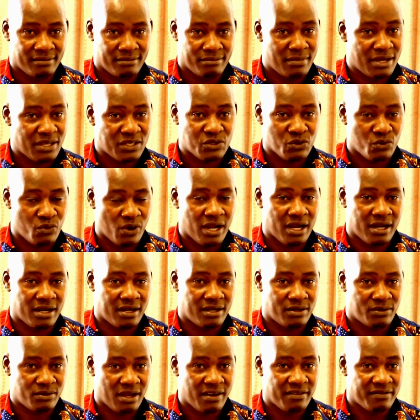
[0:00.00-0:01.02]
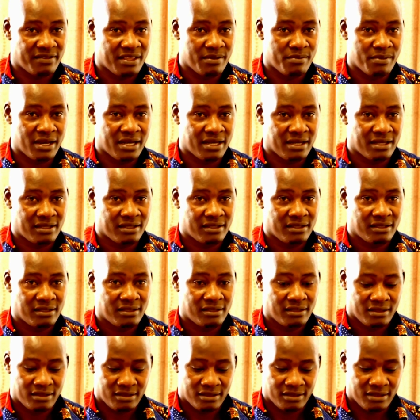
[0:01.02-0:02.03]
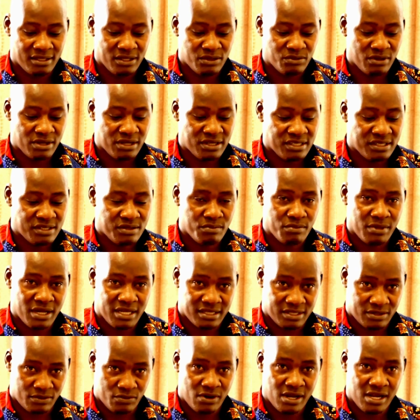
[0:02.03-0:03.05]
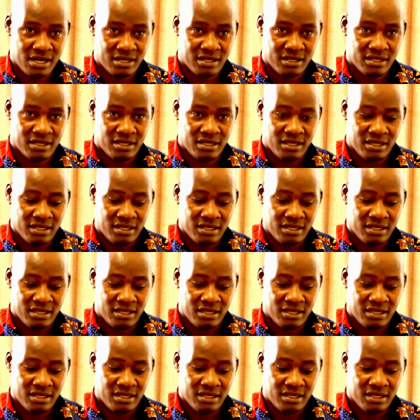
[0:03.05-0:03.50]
Must work to have the money. These ones must work.